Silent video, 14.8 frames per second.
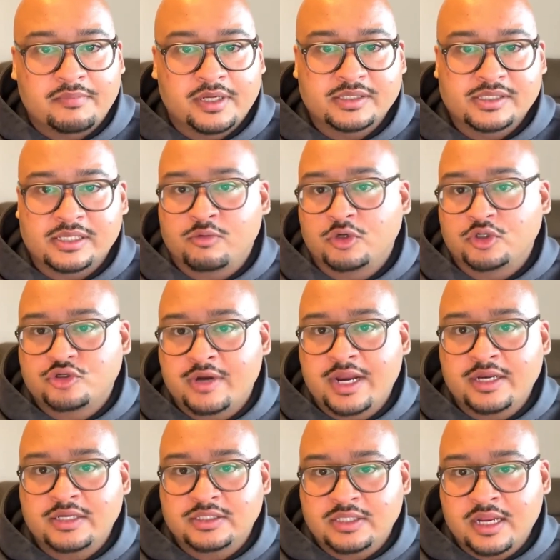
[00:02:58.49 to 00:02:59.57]
Because that's what
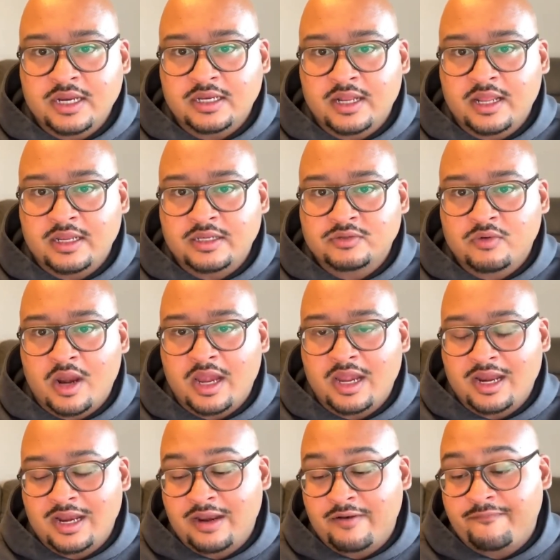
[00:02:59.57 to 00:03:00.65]
traders think that is
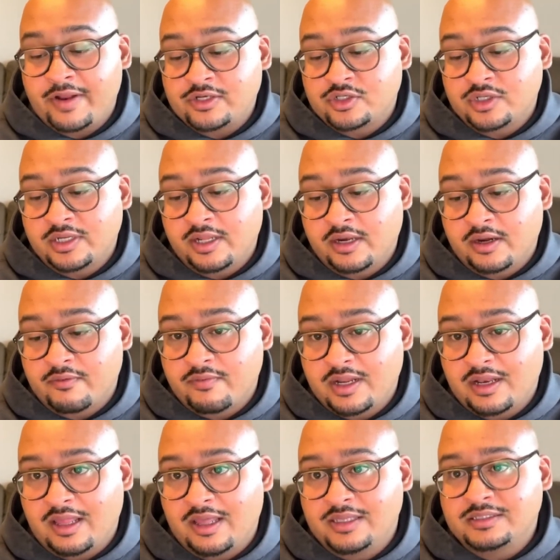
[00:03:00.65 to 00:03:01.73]
right. And eventually they're going to
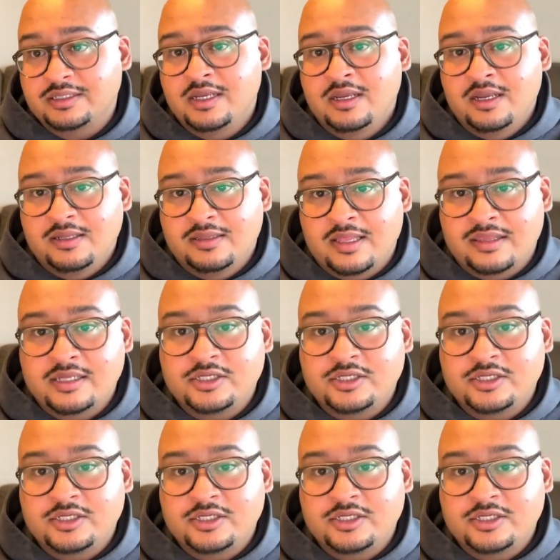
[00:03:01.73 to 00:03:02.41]
realize that